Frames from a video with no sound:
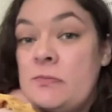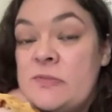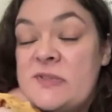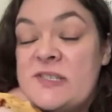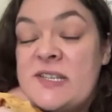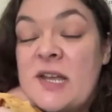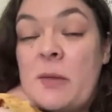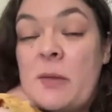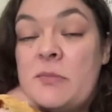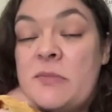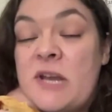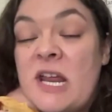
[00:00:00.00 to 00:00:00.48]

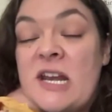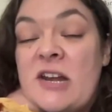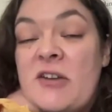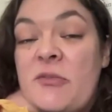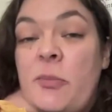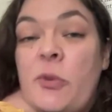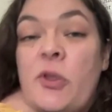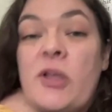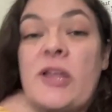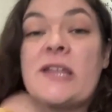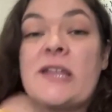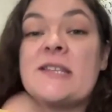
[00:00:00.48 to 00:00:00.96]
some
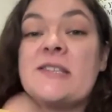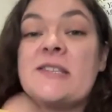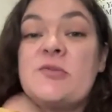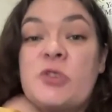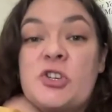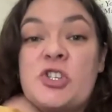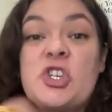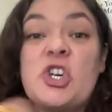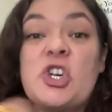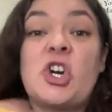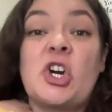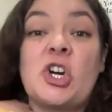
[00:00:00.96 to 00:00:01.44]
native plants
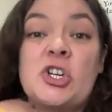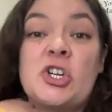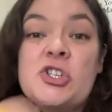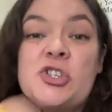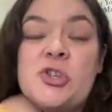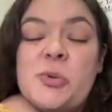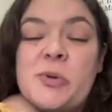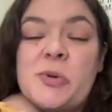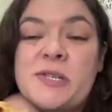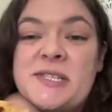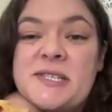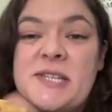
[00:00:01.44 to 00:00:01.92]
return
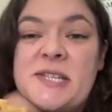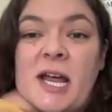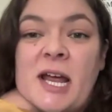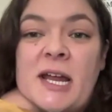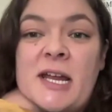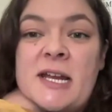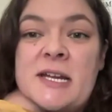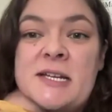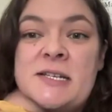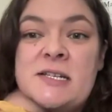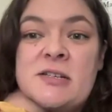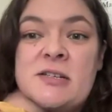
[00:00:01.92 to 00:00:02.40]
to a
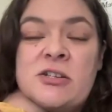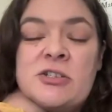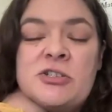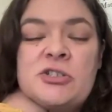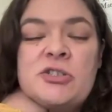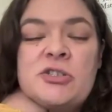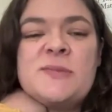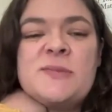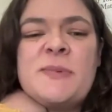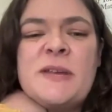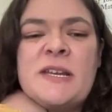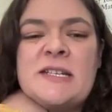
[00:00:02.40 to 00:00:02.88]
site? Could
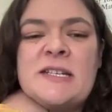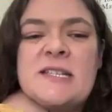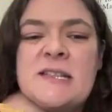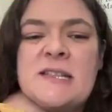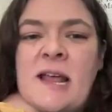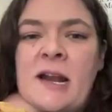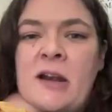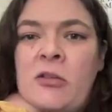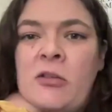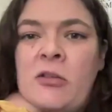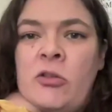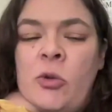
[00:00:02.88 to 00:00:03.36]
you speak to
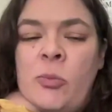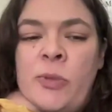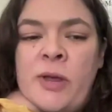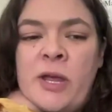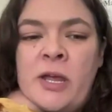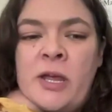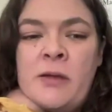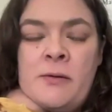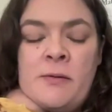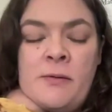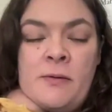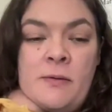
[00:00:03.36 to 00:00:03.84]
that a little
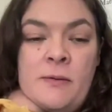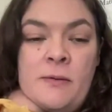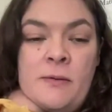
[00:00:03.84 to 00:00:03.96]
bit?